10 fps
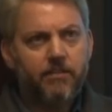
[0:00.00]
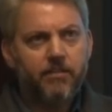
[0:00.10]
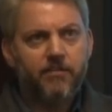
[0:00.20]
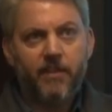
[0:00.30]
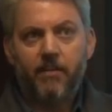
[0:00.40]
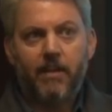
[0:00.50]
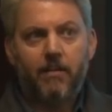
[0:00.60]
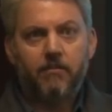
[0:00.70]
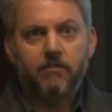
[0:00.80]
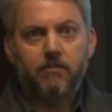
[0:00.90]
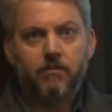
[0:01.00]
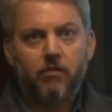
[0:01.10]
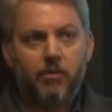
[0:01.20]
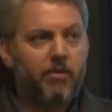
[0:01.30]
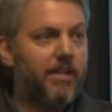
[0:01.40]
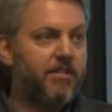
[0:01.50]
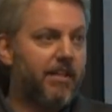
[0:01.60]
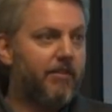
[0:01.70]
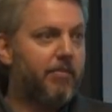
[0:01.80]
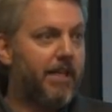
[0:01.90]
Just figure out what price you'd
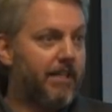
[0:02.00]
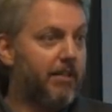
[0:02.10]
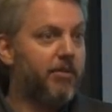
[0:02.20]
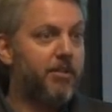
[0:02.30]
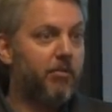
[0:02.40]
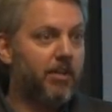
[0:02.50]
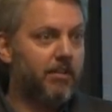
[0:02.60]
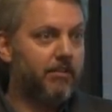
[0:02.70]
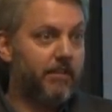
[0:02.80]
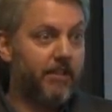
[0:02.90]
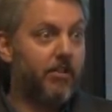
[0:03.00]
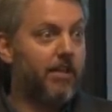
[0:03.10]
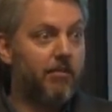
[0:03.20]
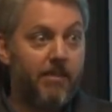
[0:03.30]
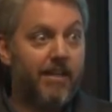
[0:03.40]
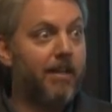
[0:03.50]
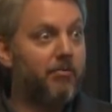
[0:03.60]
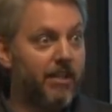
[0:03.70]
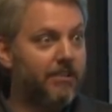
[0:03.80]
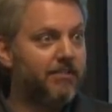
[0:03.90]
have to pay to get what you want, and then go out and pay that
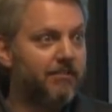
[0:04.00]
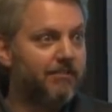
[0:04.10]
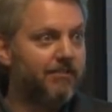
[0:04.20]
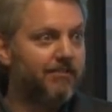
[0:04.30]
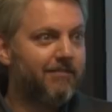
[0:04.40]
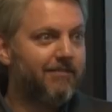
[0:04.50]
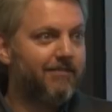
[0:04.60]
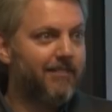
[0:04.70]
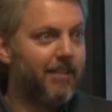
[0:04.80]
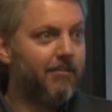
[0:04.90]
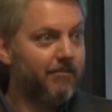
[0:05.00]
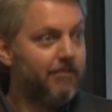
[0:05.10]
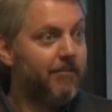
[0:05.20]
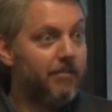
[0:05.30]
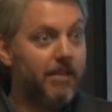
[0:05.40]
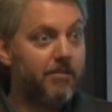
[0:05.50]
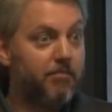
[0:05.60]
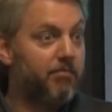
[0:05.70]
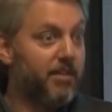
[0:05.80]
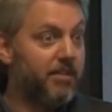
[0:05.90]
price. You know, I mean, it's
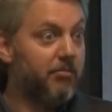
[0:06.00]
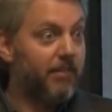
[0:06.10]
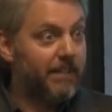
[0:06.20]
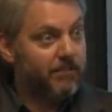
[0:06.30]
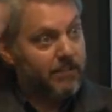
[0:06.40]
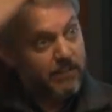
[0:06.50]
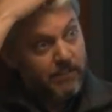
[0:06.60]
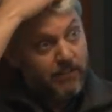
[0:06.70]
pretty simple actually.